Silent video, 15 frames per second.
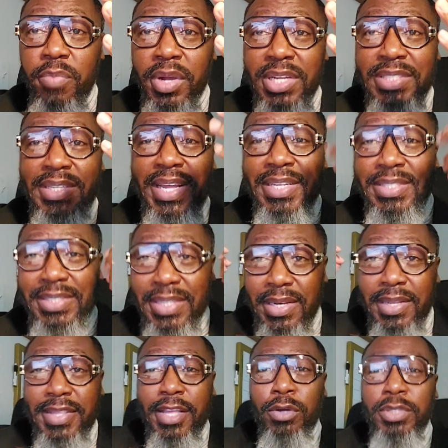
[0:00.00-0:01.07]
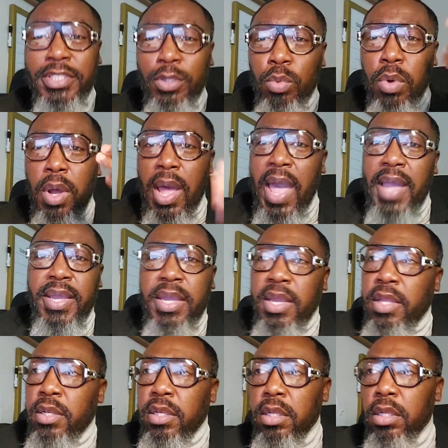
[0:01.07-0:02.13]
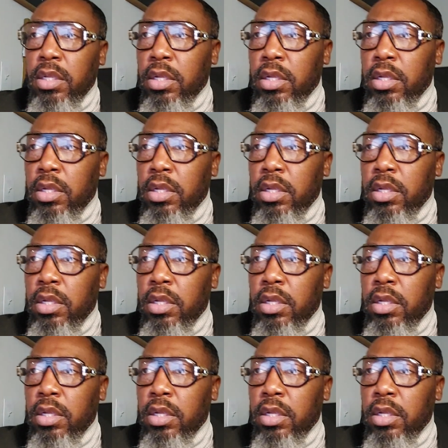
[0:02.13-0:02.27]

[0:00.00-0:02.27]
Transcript: because instantly they're going to say, well, I can't